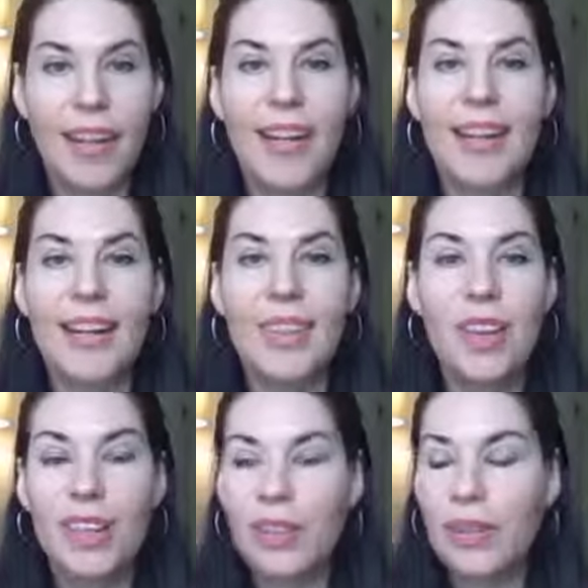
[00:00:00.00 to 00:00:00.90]
And I
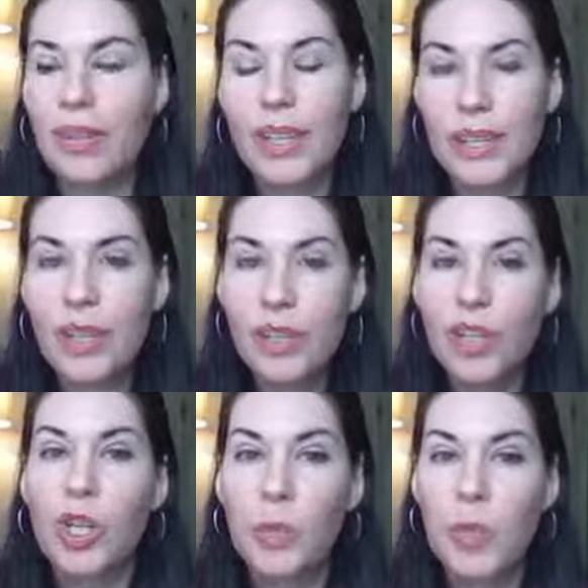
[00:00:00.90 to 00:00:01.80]
thought, you know, that's also
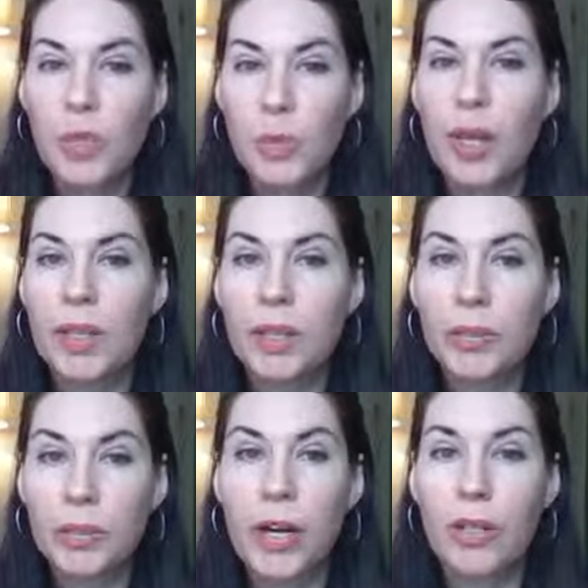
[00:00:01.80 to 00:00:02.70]
going to be the spot the little
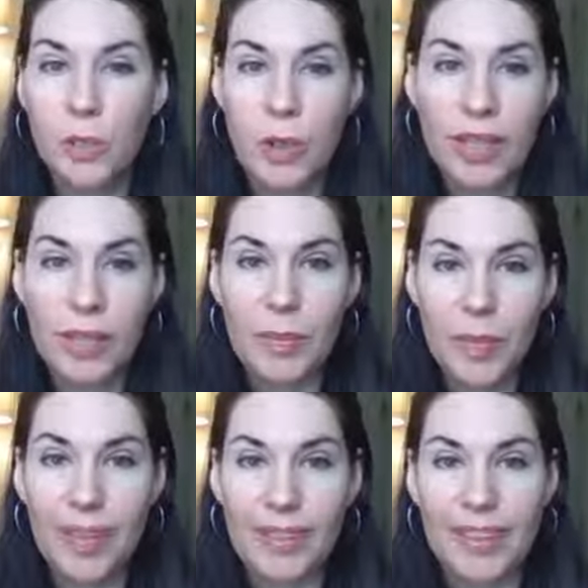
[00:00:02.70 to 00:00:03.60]
dogs wind up
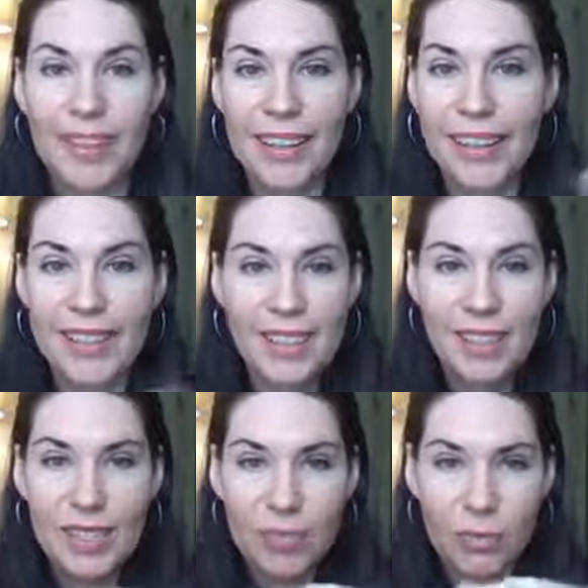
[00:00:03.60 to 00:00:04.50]
on, is
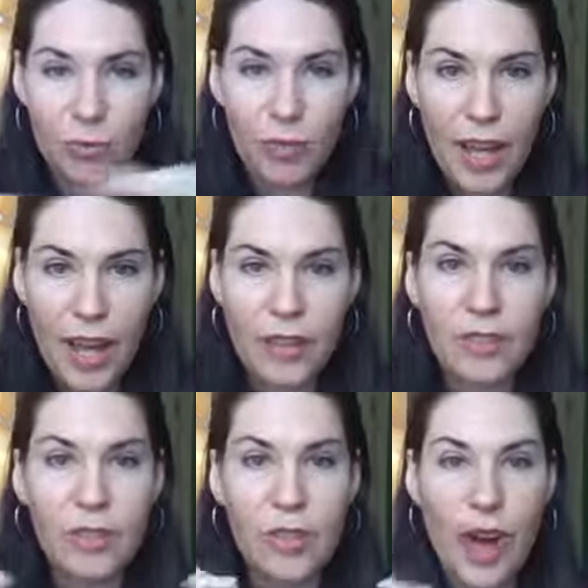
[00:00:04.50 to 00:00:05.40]
this flat
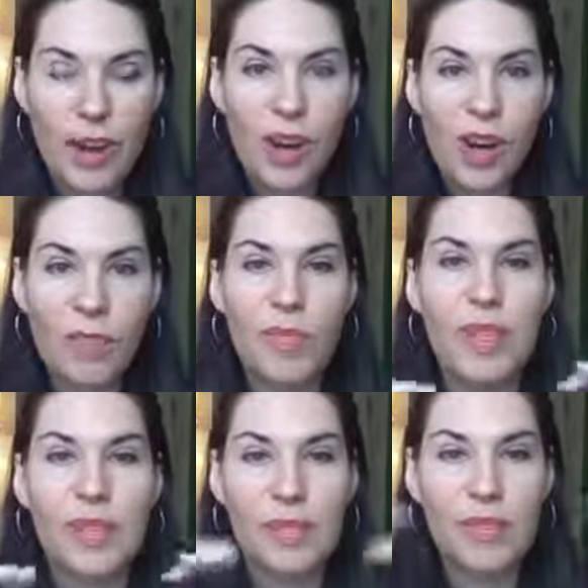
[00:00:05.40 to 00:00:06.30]
track arm
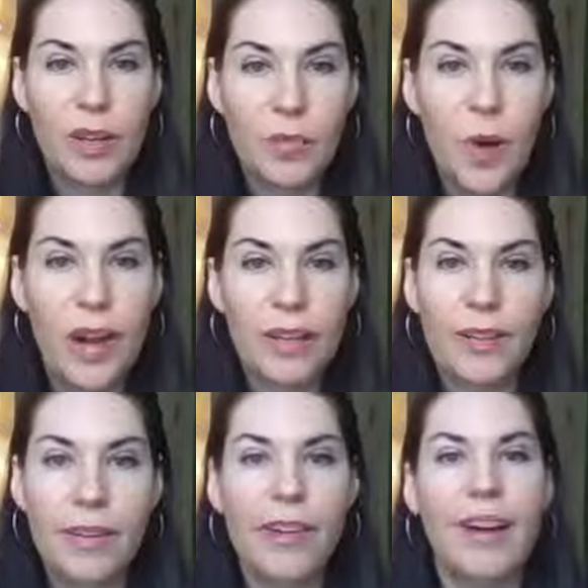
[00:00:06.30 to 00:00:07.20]
that's like
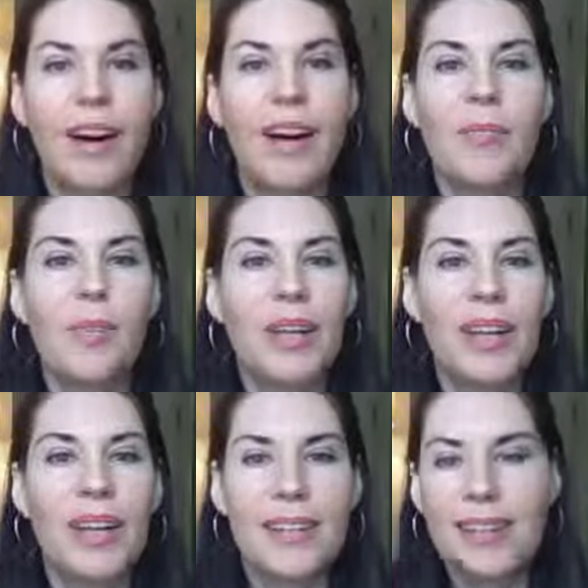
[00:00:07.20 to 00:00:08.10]
wider on one
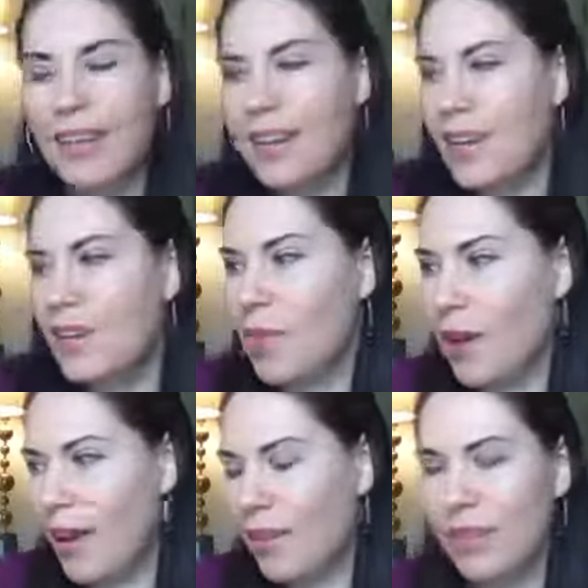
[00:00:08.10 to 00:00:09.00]
end than anywhere
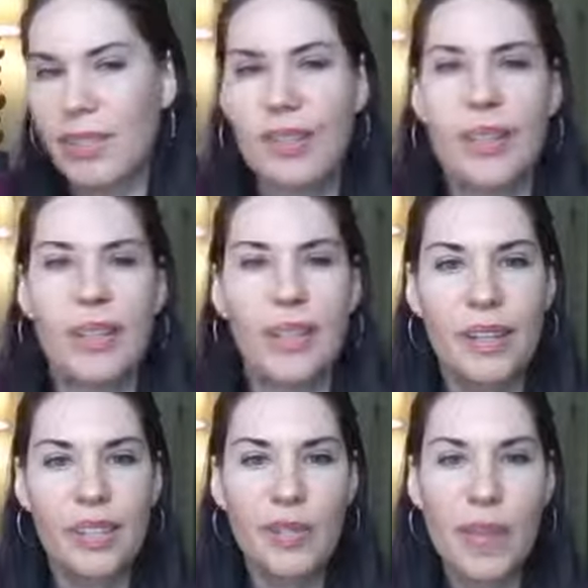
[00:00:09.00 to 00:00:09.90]
else,
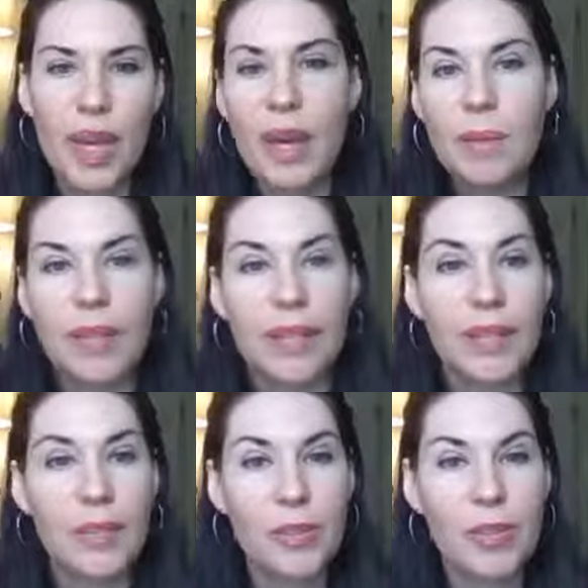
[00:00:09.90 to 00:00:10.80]
because it became like
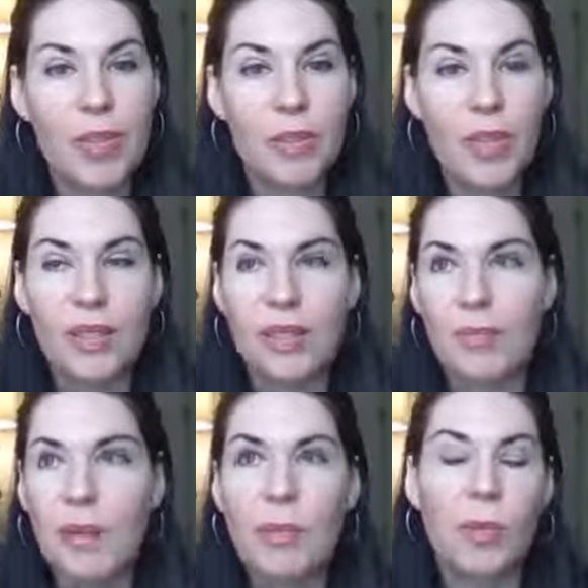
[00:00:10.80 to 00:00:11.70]
another seat because
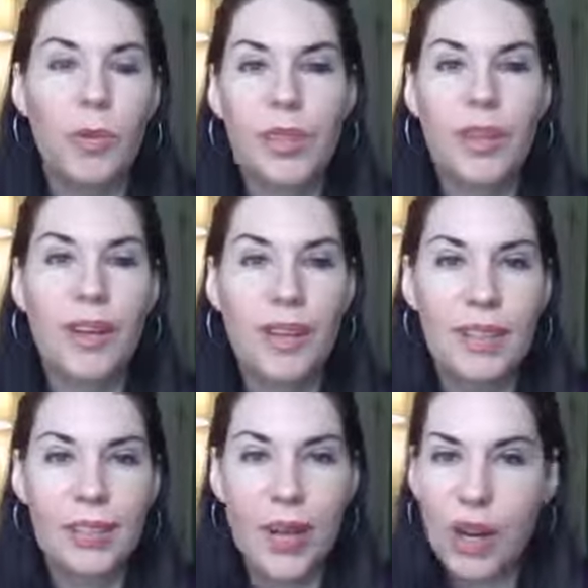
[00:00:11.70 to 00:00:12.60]
people were sitting on the
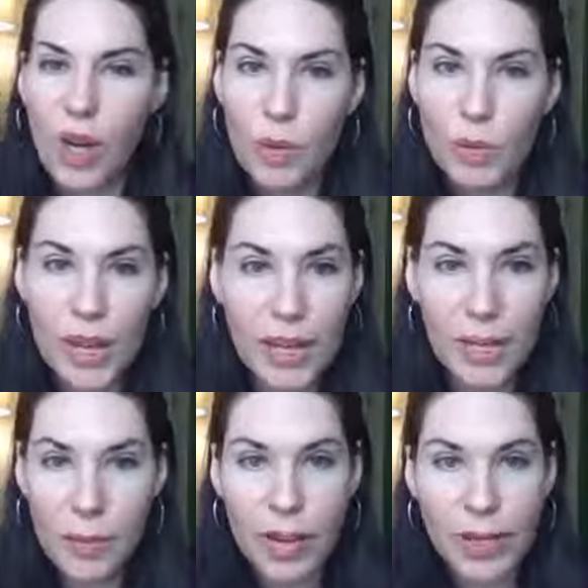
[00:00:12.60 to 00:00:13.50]
track arms
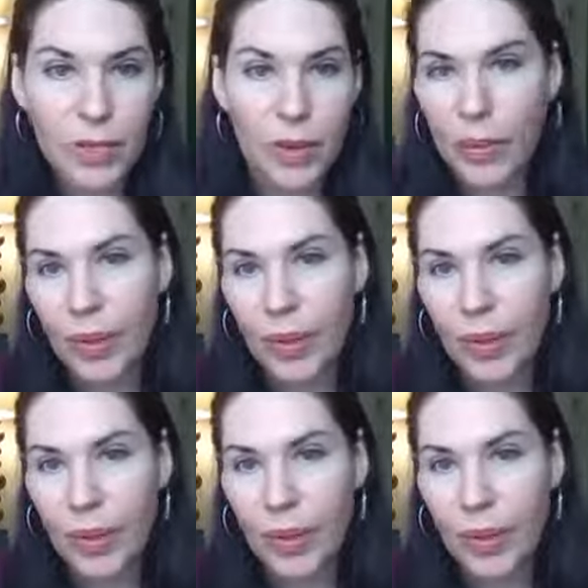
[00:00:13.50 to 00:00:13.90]
anyway, so